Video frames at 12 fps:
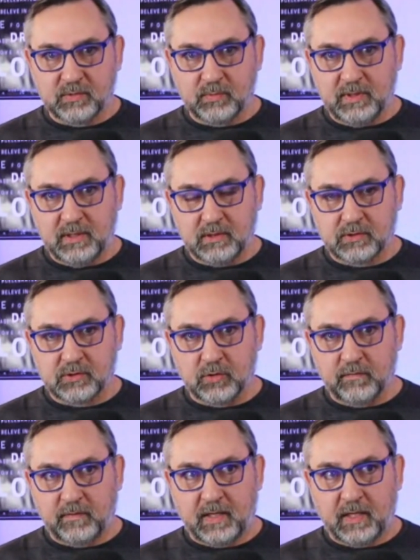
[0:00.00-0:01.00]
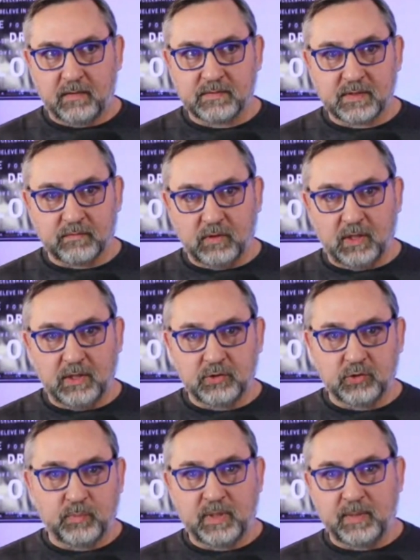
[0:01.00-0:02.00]
we did a survey of several
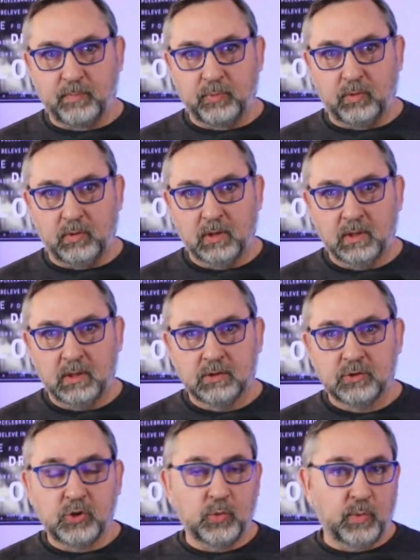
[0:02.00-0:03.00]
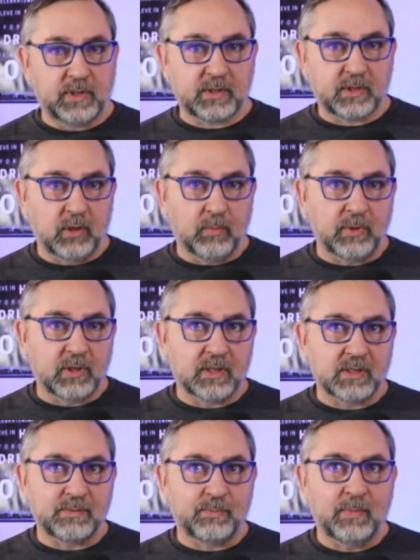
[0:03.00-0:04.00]
hundred people 2 weeks ago
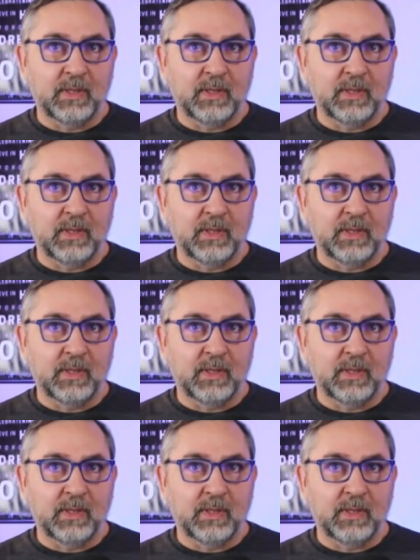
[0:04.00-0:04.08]
because